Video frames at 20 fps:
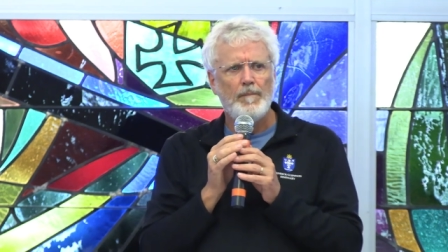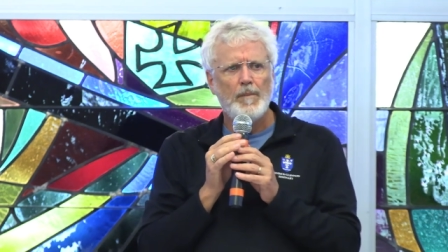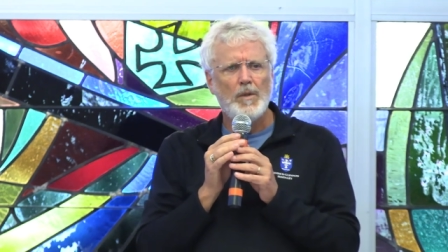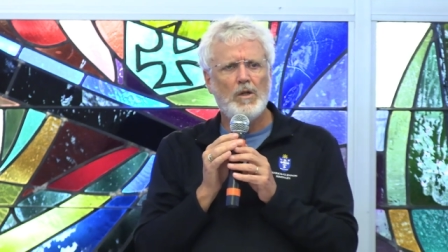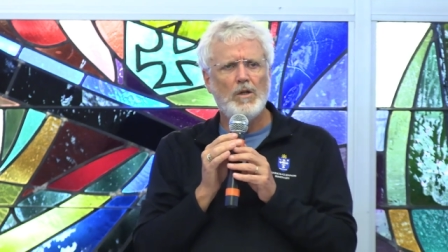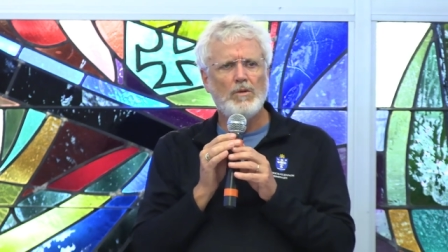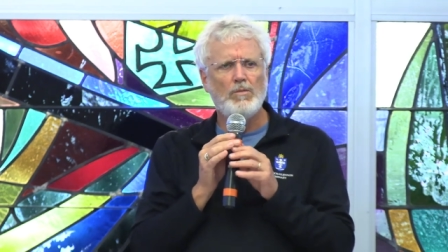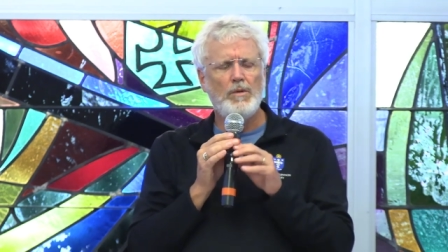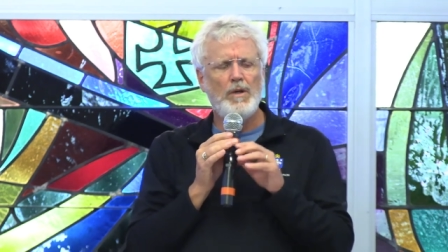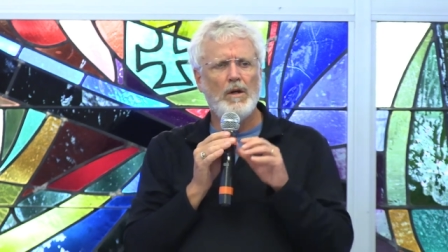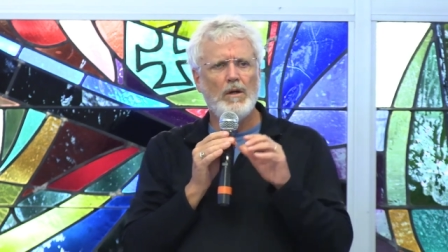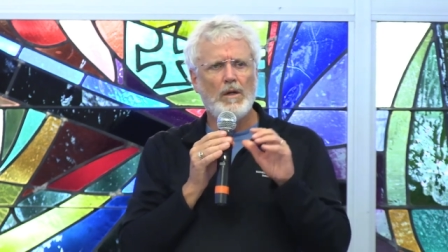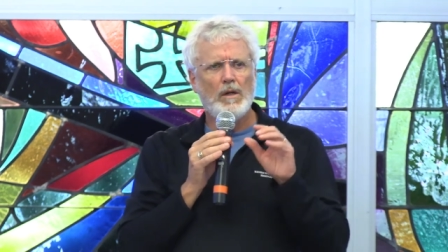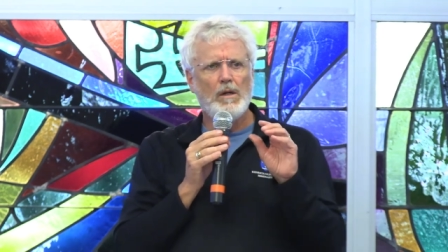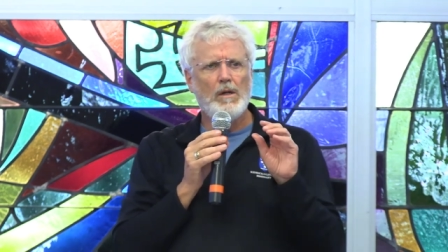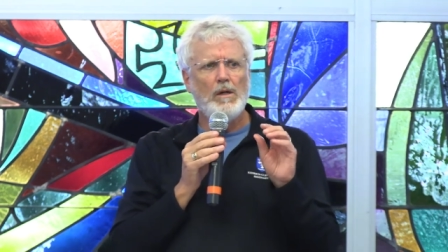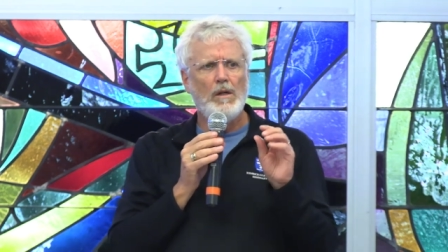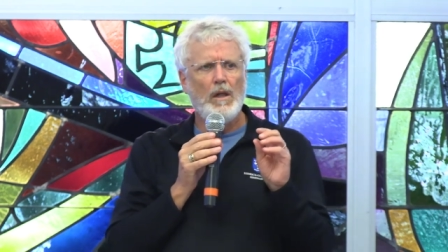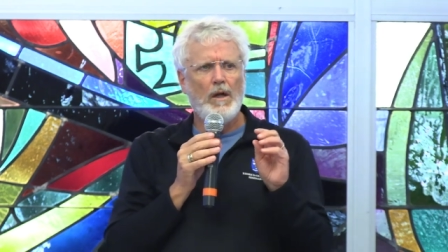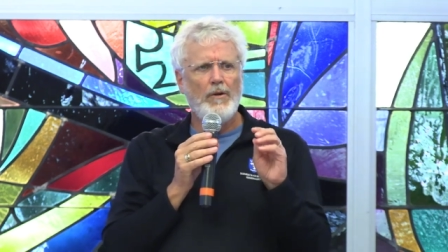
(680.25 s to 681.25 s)
because we are
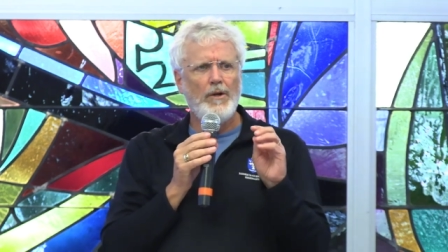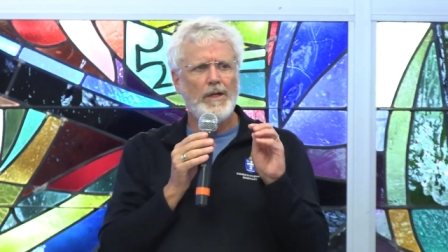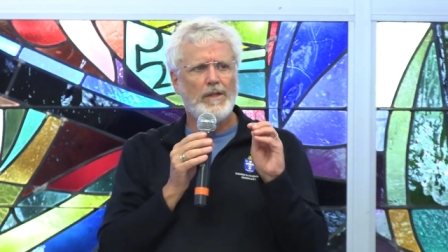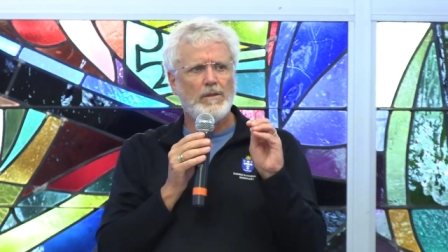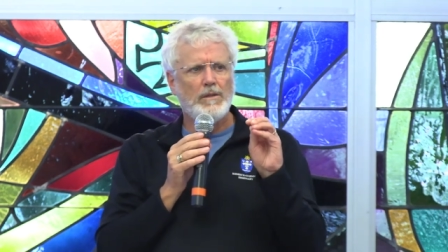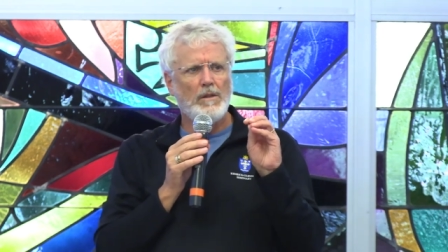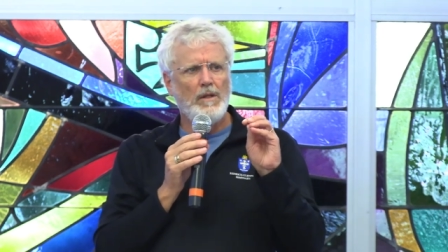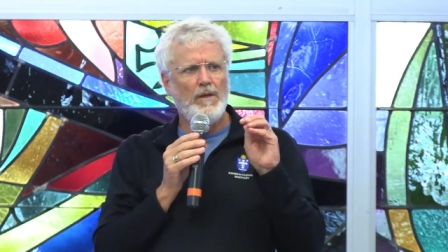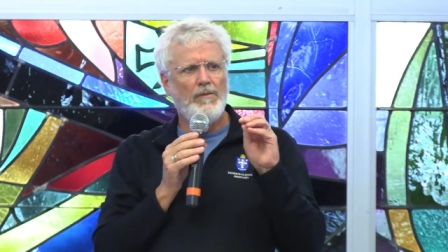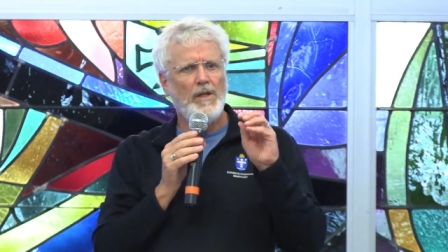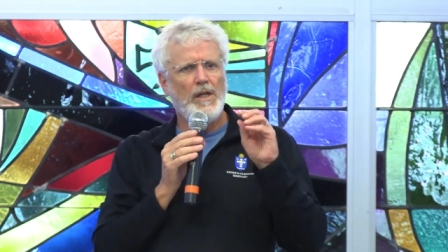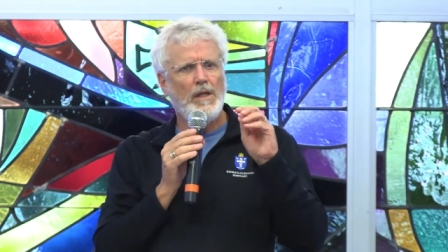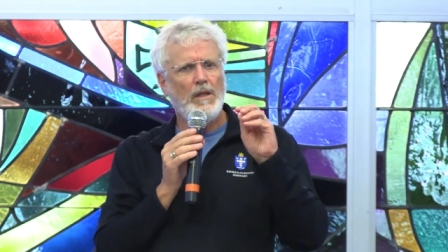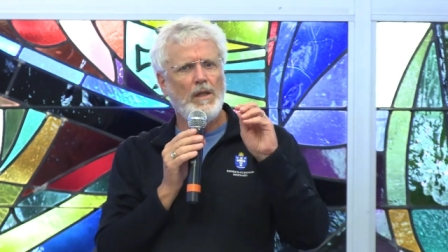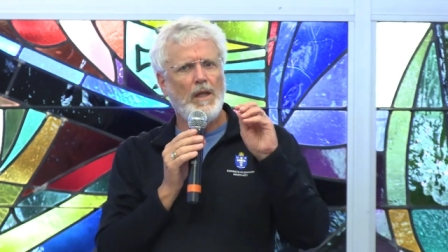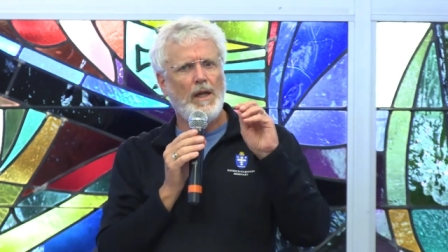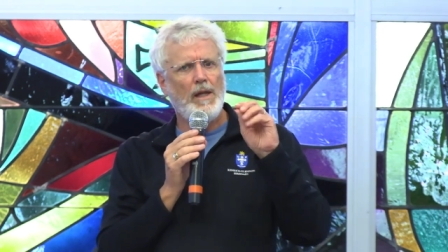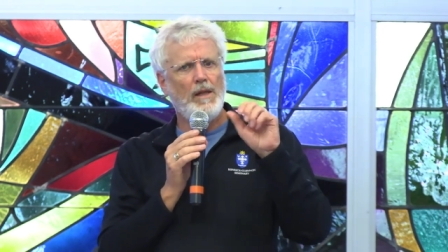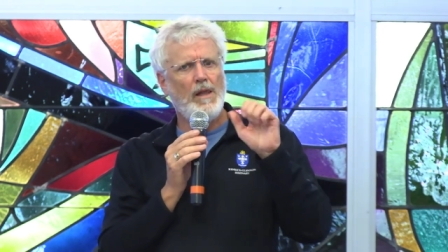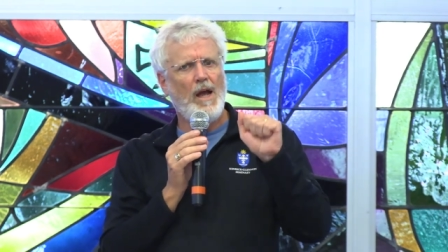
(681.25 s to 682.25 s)
clerics living a
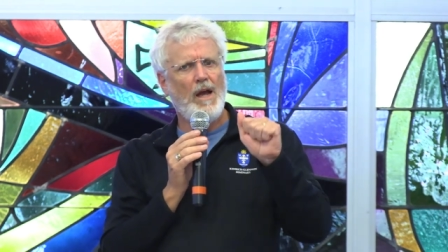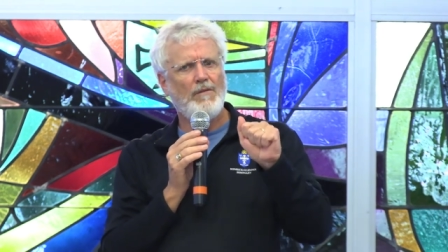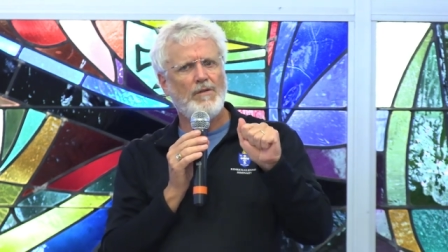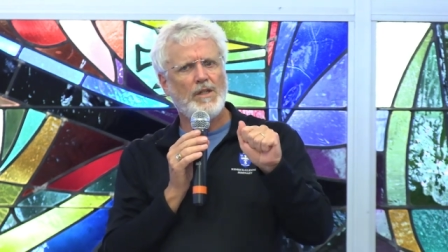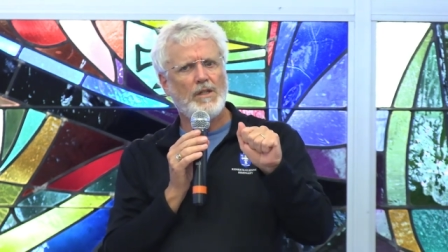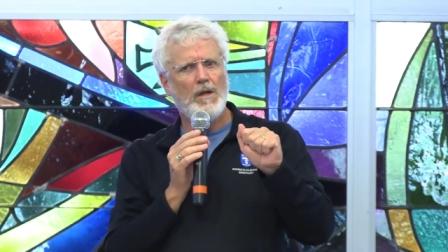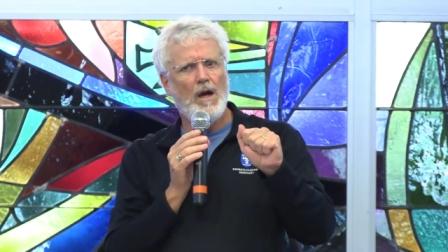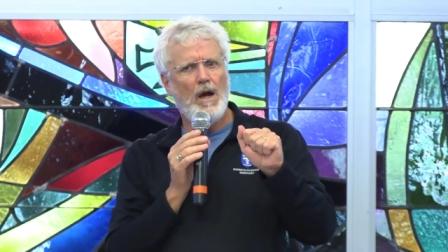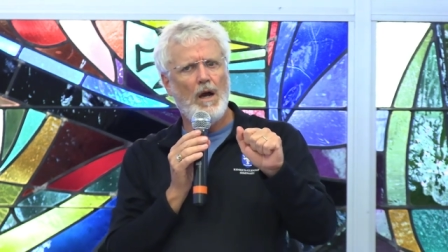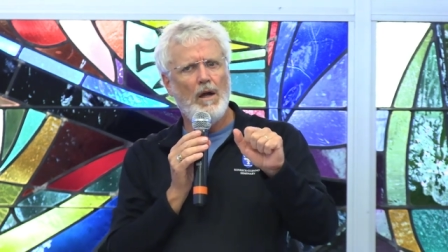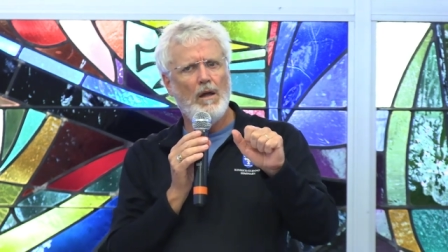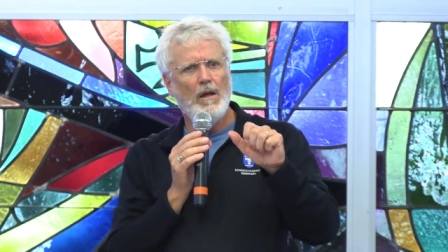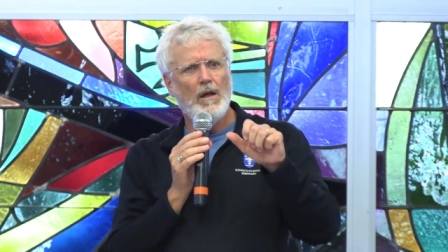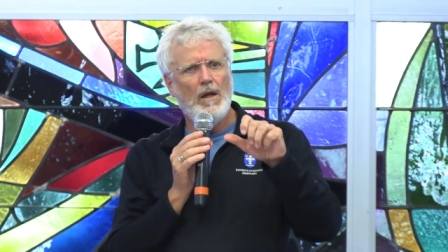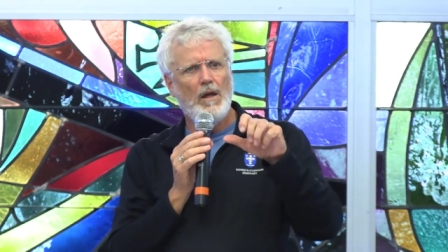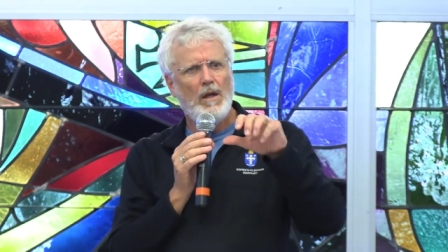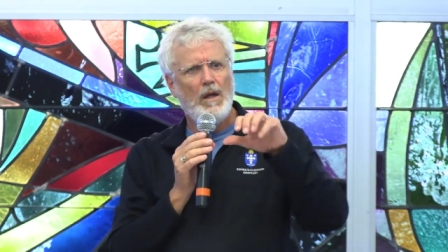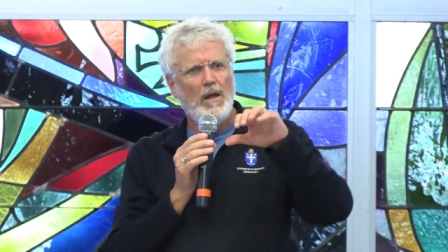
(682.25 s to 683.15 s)
lay lifestyle,